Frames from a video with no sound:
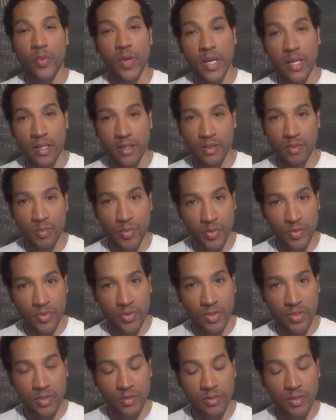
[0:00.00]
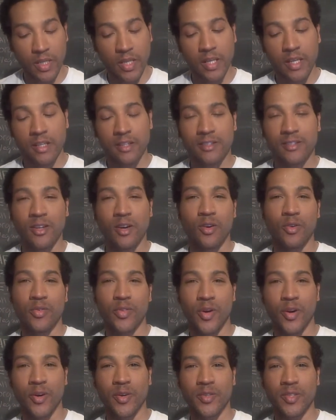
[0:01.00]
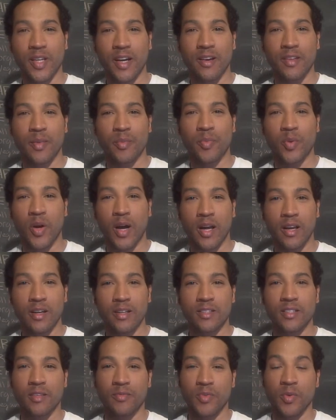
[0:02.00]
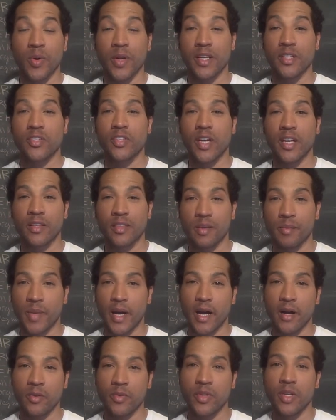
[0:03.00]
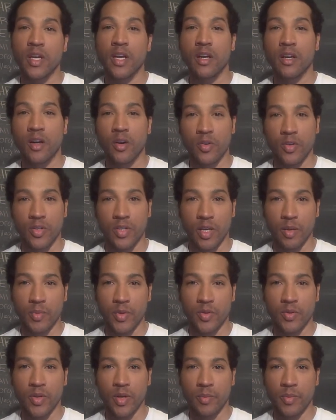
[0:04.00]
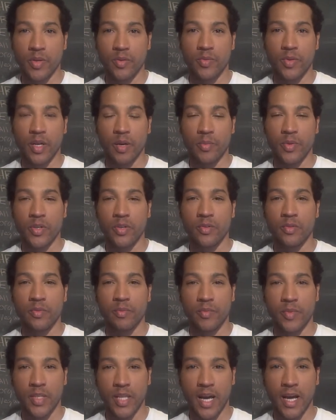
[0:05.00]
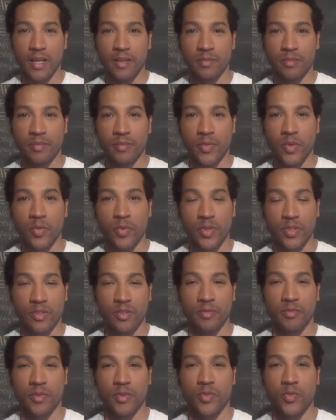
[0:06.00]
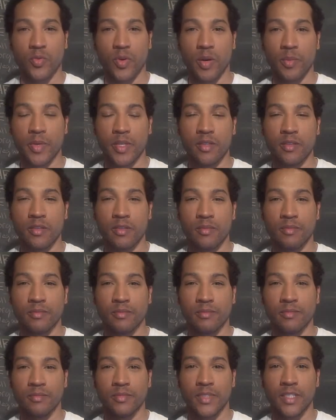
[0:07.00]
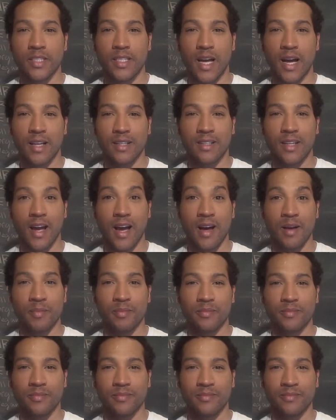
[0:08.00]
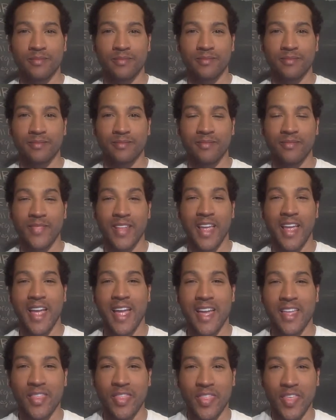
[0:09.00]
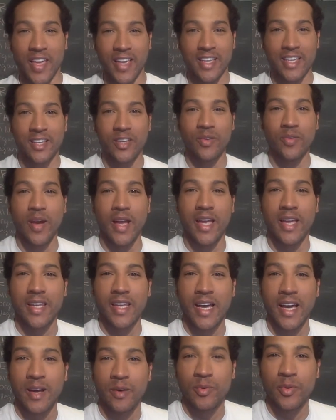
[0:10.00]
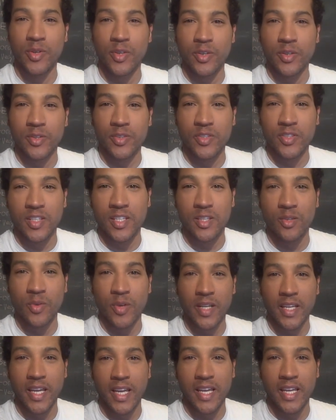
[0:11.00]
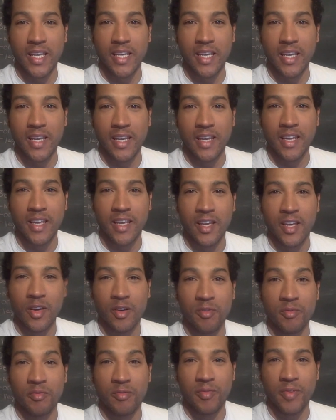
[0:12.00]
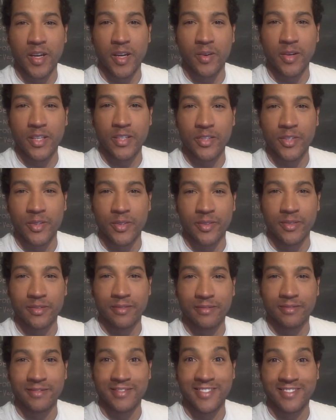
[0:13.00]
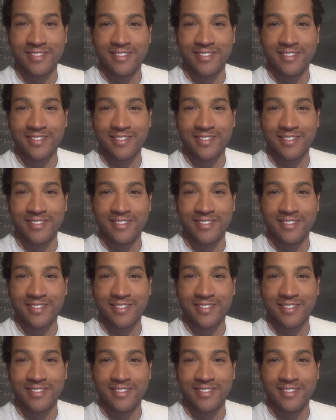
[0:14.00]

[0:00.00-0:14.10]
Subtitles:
Radiance Booster. So those are the products. If you want to check them out, go to www.christopherdrummond.com. And thank you, and I will see you again very soon.